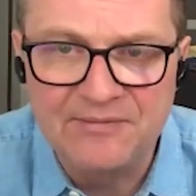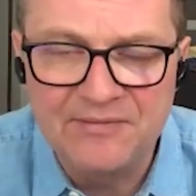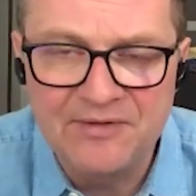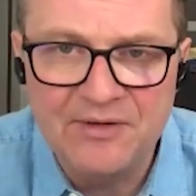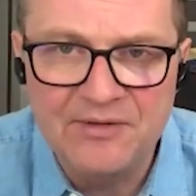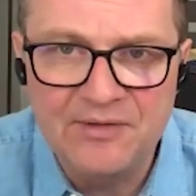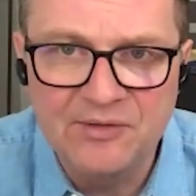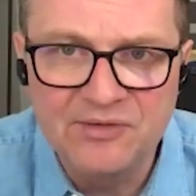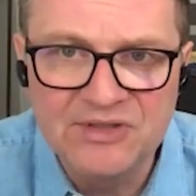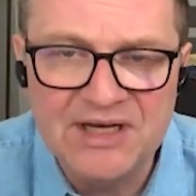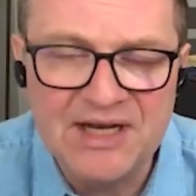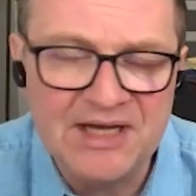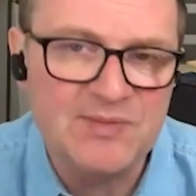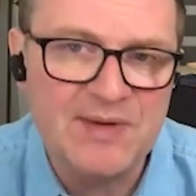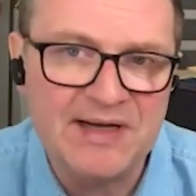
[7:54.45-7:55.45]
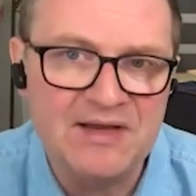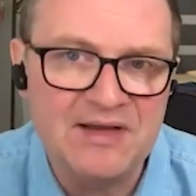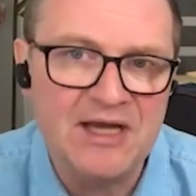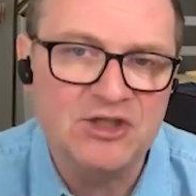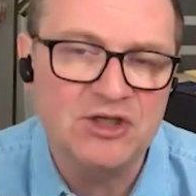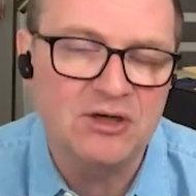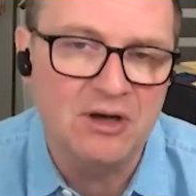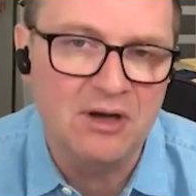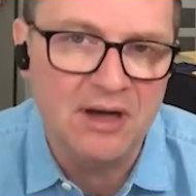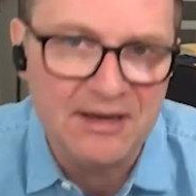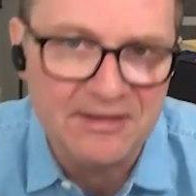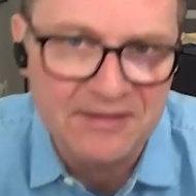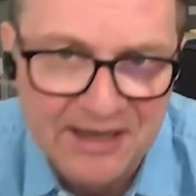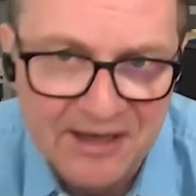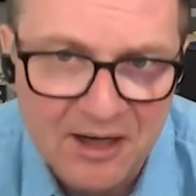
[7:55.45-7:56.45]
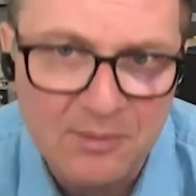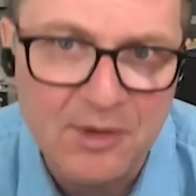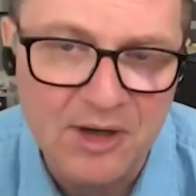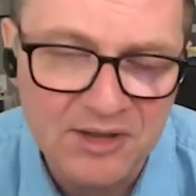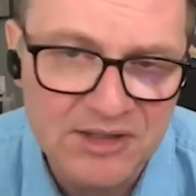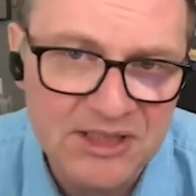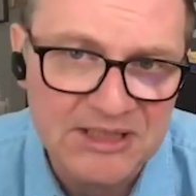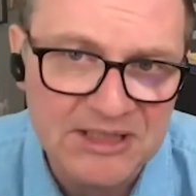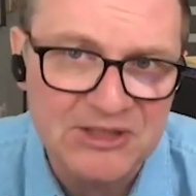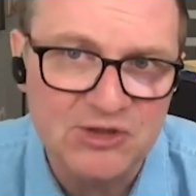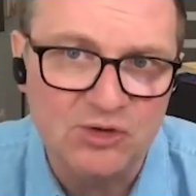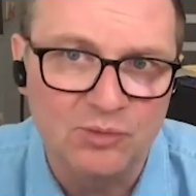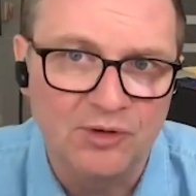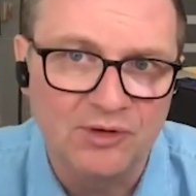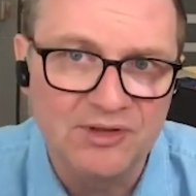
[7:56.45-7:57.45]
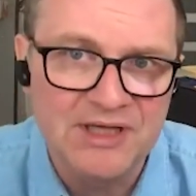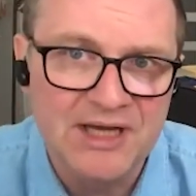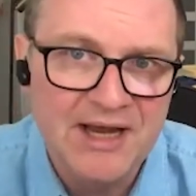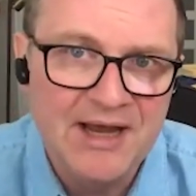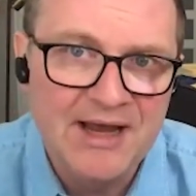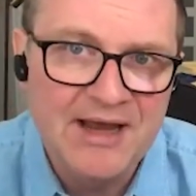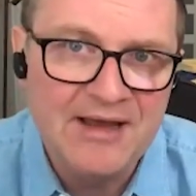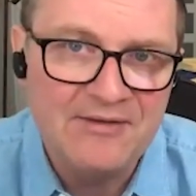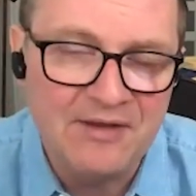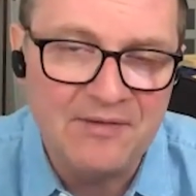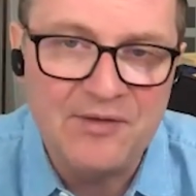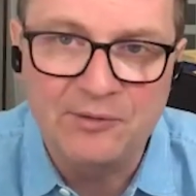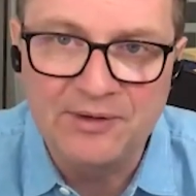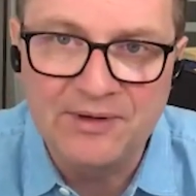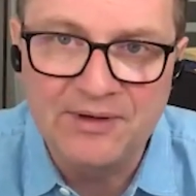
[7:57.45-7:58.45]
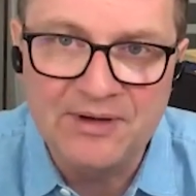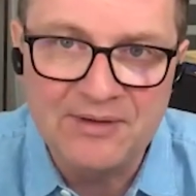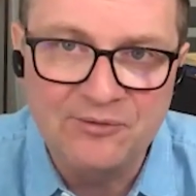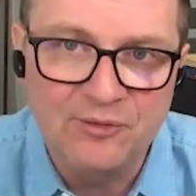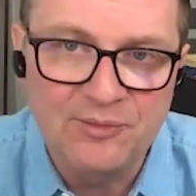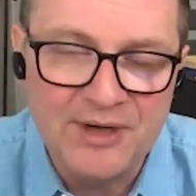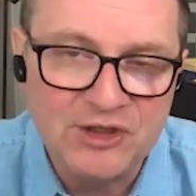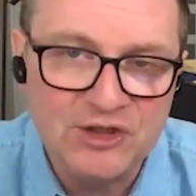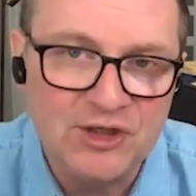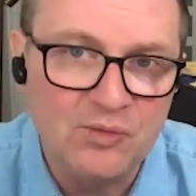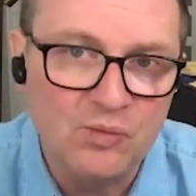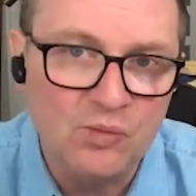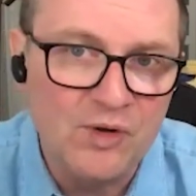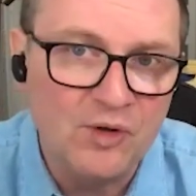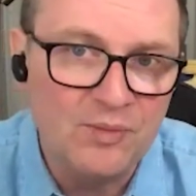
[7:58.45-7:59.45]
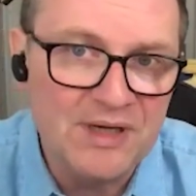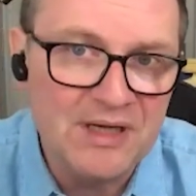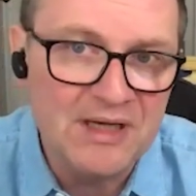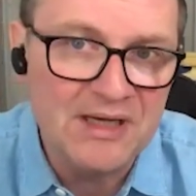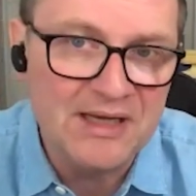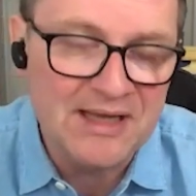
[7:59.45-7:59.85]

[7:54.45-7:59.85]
There's an expectation, I think, amongst consumers that their information will be